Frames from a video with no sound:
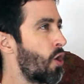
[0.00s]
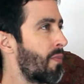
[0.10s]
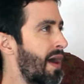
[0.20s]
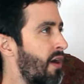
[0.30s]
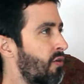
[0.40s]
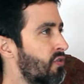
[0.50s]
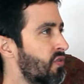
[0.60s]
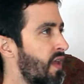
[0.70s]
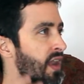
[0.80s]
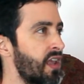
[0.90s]
about
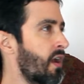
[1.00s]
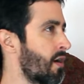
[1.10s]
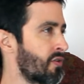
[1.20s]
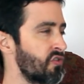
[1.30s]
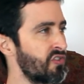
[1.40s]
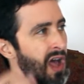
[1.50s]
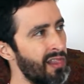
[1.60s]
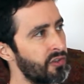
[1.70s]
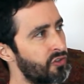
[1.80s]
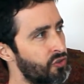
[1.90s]
any character's
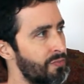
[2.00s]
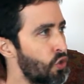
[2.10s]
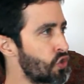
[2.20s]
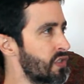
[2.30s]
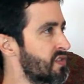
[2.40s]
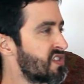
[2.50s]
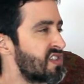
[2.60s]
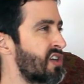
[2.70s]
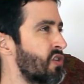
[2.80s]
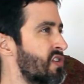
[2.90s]
knowledge, emotions,
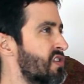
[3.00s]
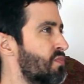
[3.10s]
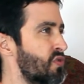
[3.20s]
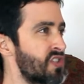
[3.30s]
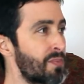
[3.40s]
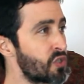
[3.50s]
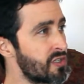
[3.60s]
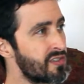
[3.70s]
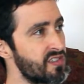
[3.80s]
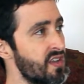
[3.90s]
secrets,
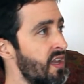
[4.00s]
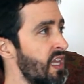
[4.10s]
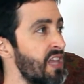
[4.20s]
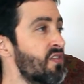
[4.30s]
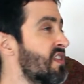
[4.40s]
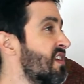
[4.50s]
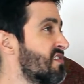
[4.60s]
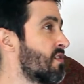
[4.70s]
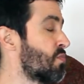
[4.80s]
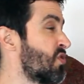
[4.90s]
perceptions, even things
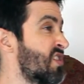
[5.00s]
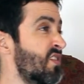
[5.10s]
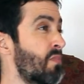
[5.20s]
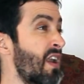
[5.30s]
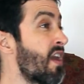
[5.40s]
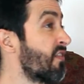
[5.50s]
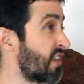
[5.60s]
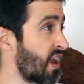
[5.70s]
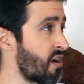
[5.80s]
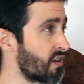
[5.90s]
that are perceived by none of the
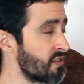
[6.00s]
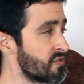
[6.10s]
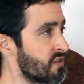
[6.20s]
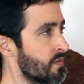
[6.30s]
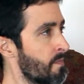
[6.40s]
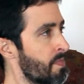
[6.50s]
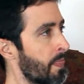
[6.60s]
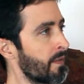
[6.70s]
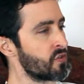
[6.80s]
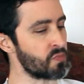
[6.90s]
characters.
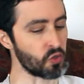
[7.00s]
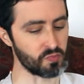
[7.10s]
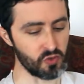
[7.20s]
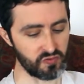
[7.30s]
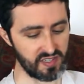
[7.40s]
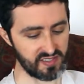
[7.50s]
So most movies